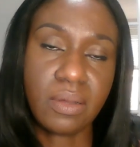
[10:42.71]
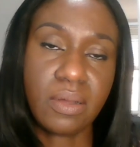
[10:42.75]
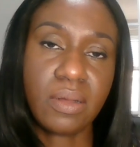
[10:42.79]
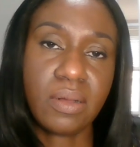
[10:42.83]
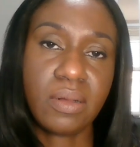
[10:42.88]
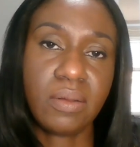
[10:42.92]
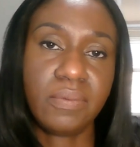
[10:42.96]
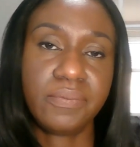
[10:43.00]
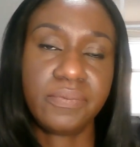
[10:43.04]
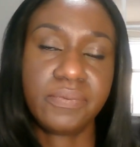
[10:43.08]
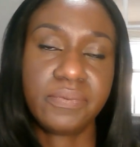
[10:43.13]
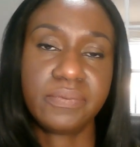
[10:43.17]

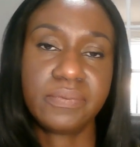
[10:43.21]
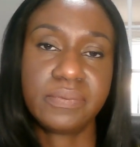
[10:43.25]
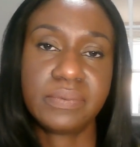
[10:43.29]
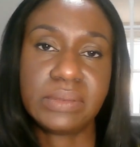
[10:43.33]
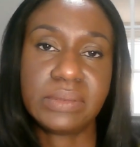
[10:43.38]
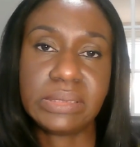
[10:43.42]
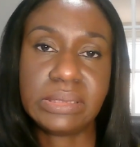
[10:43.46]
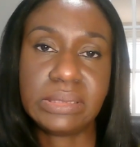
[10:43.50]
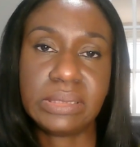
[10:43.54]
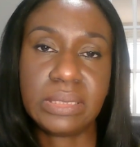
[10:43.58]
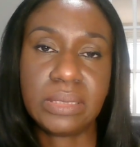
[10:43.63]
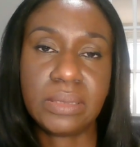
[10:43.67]
of
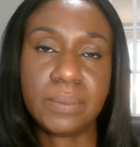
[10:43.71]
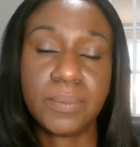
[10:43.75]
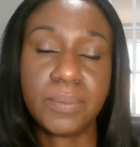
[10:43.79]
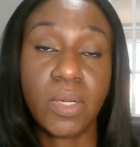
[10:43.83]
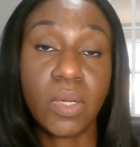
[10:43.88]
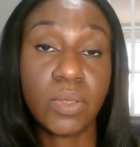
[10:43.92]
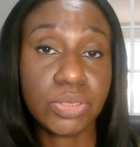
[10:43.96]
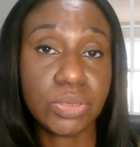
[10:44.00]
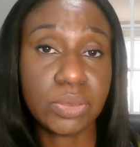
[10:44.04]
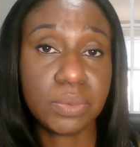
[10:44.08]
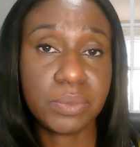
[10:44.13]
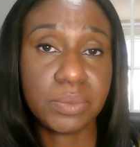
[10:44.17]

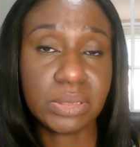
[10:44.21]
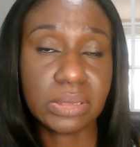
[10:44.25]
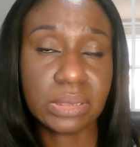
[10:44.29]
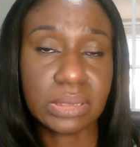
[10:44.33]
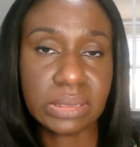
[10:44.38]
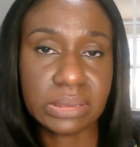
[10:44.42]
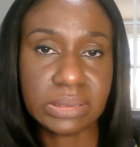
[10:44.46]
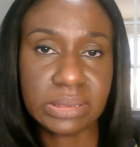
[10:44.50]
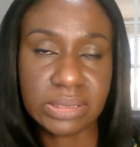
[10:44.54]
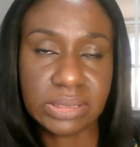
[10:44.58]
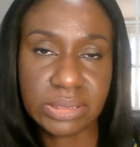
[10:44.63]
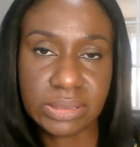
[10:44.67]
autoimmune
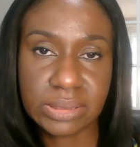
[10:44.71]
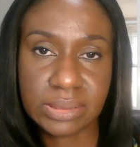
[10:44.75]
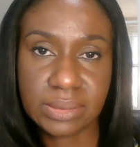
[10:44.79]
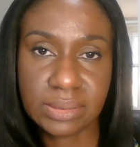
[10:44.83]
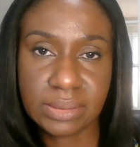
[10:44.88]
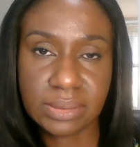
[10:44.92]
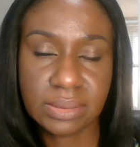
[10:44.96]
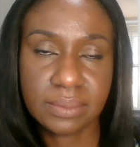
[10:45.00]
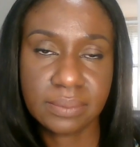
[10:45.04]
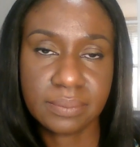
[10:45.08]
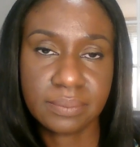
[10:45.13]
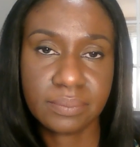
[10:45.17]

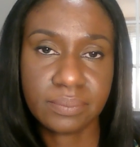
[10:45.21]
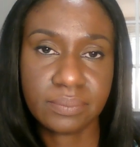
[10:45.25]
conditions.